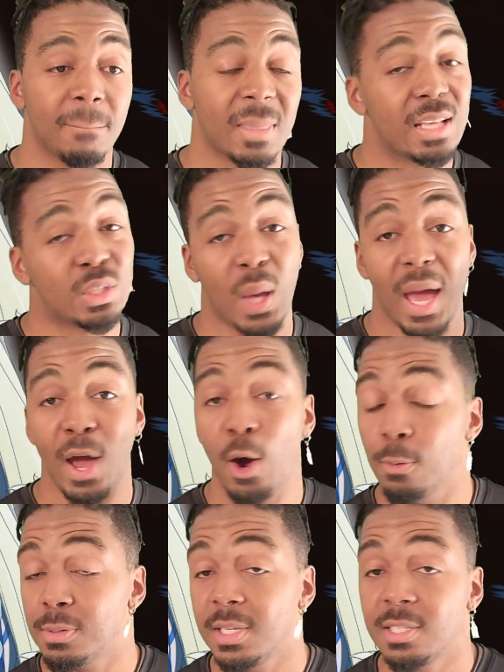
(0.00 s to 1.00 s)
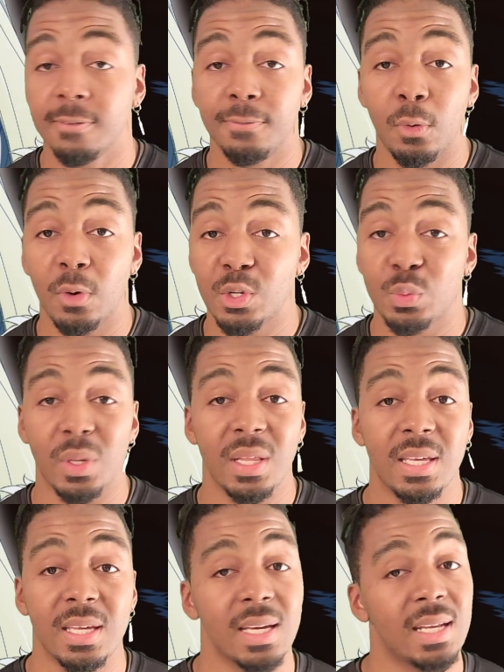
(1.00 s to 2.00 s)
So I hope season 4 is really
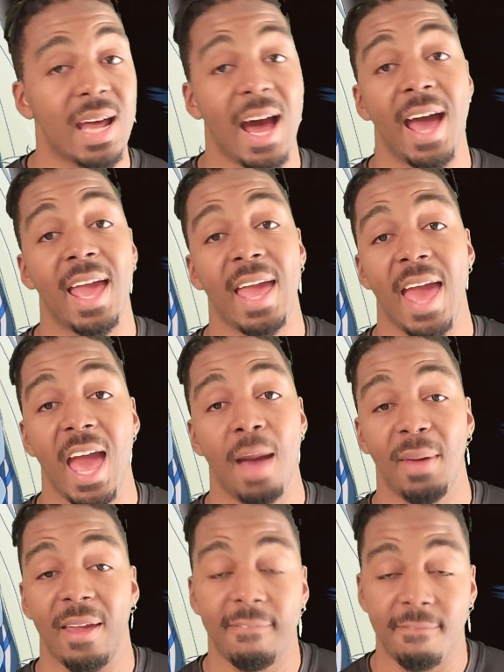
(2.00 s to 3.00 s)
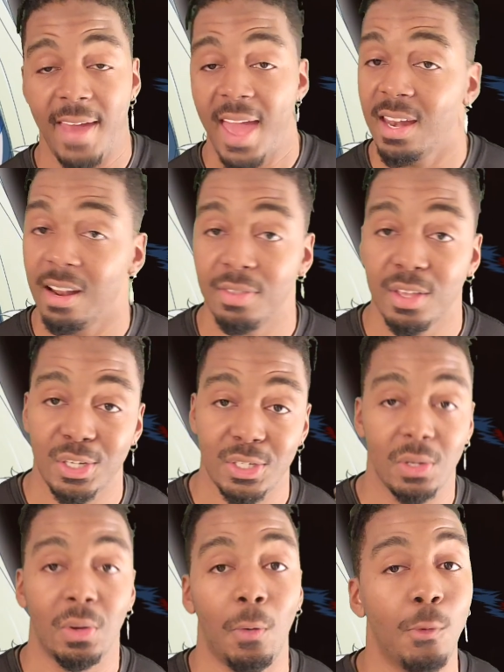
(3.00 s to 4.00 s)
good. I am a fan of this
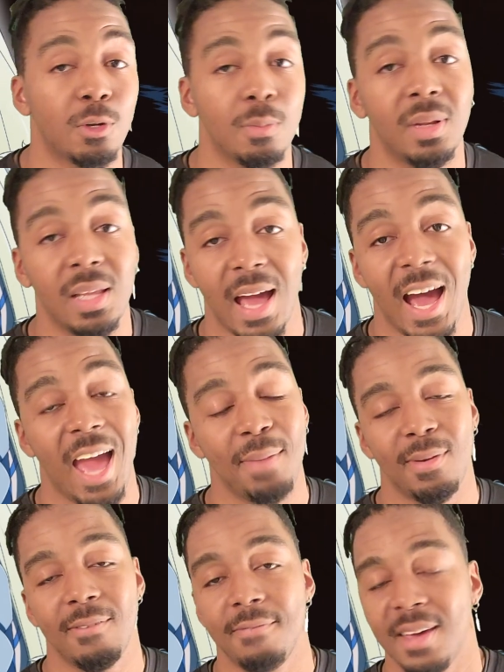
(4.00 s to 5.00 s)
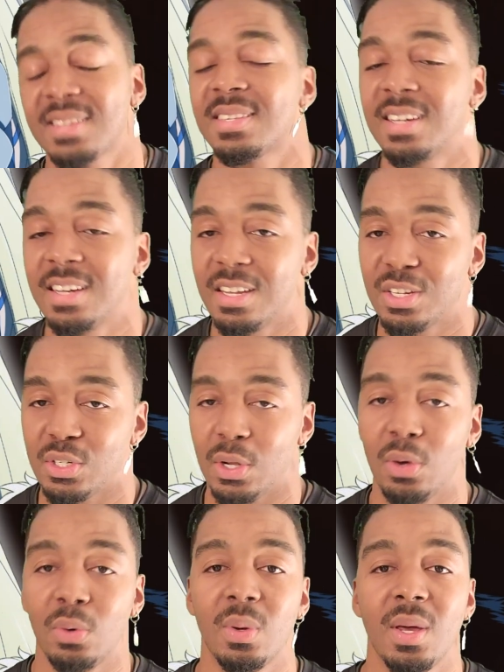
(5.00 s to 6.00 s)
show. Ultimately, I am invested in this
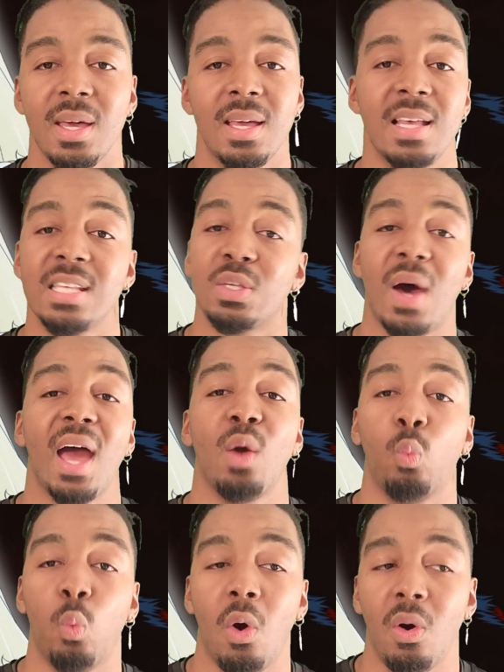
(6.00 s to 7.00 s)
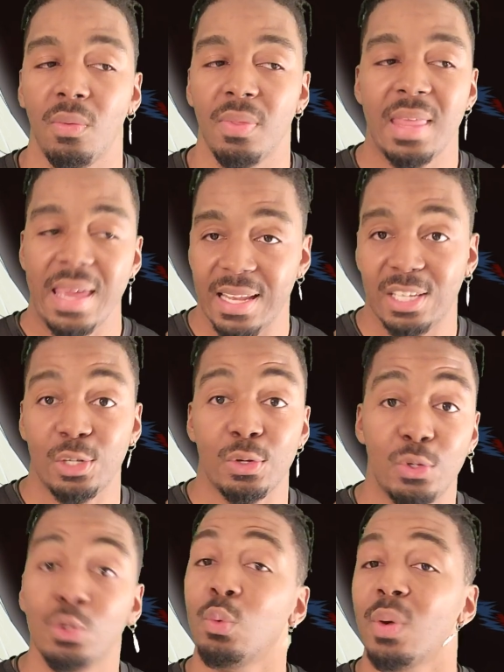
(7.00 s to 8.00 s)
show, so I want it to
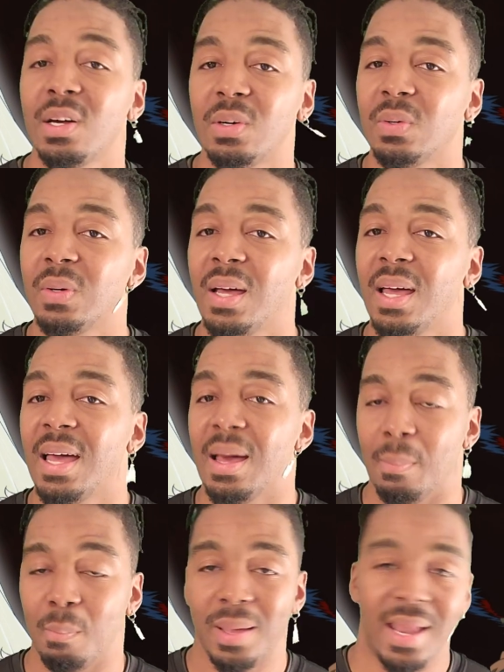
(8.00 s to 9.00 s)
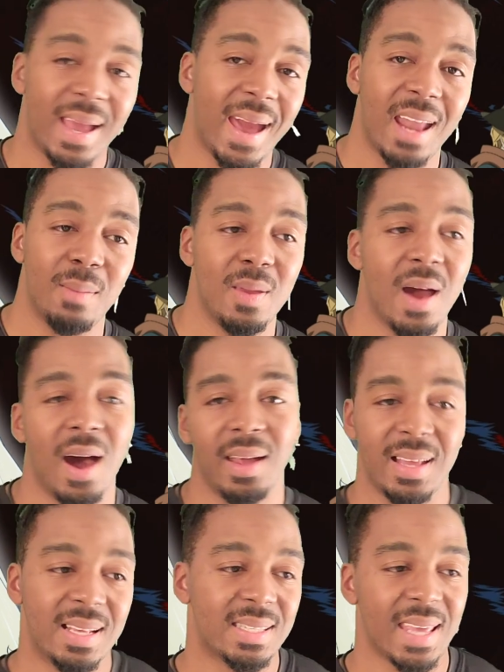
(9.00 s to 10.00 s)
do well. But I gotta be
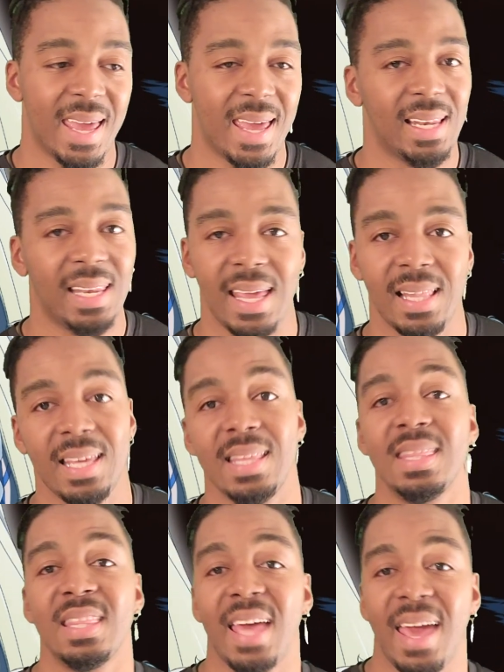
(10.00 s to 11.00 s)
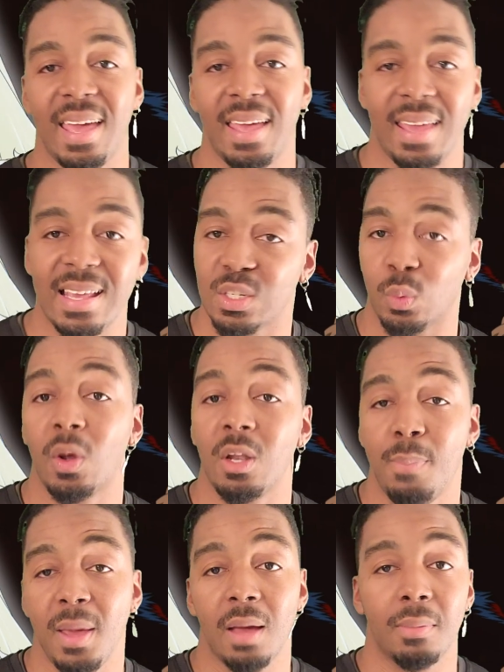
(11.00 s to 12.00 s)
honest, and lately, is it wrong to try
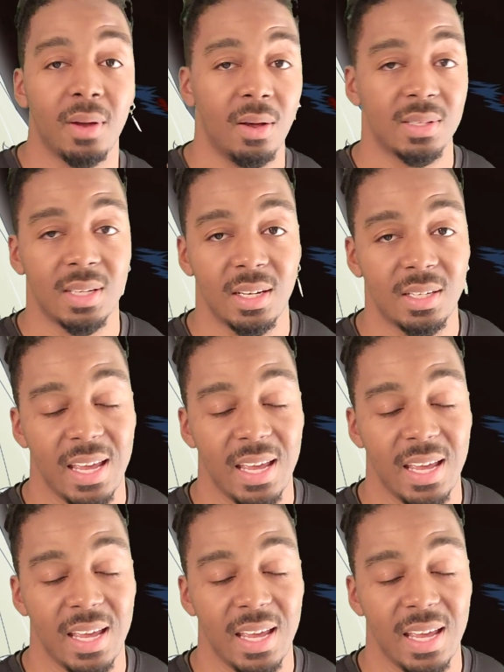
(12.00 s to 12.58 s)
to pick up girls in a